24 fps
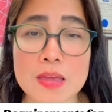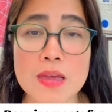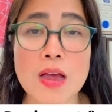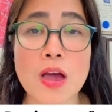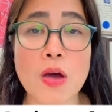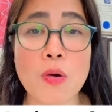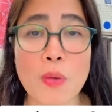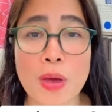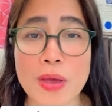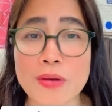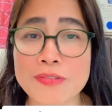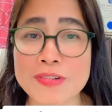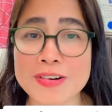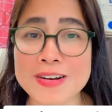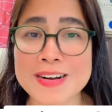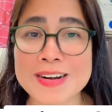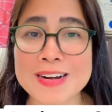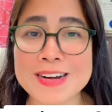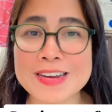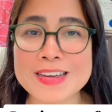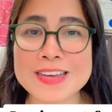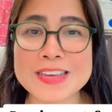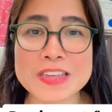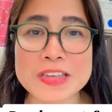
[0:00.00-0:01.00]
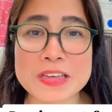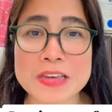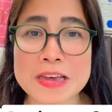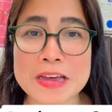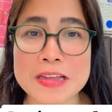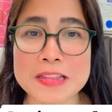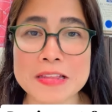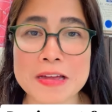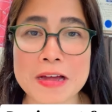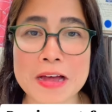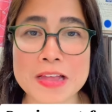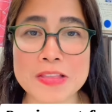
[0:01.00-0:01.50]
However, she
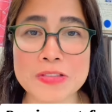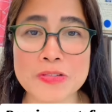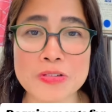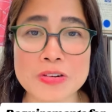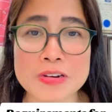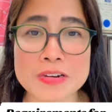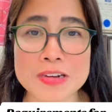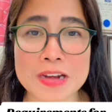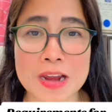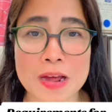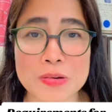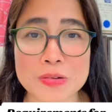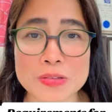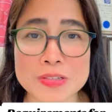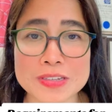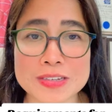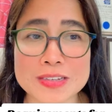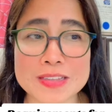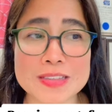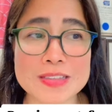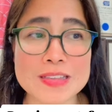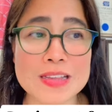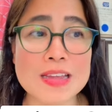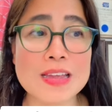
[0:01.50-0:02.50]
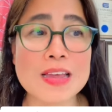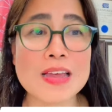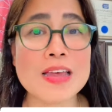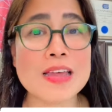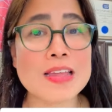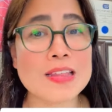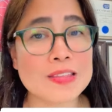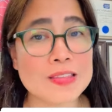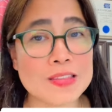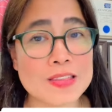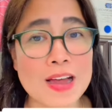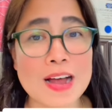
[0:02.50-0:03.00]
got
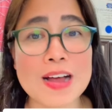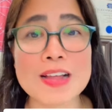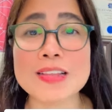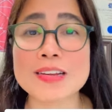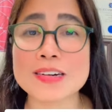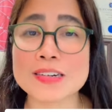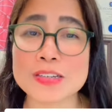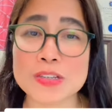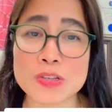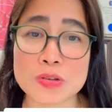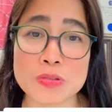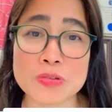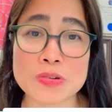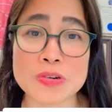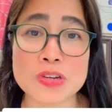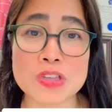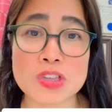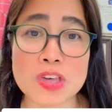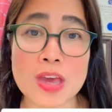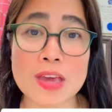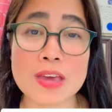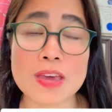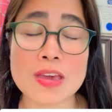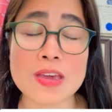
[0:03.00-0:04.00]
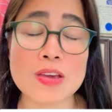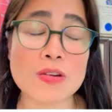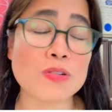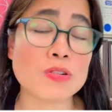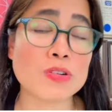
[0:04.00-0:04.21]
$100,000 on her checking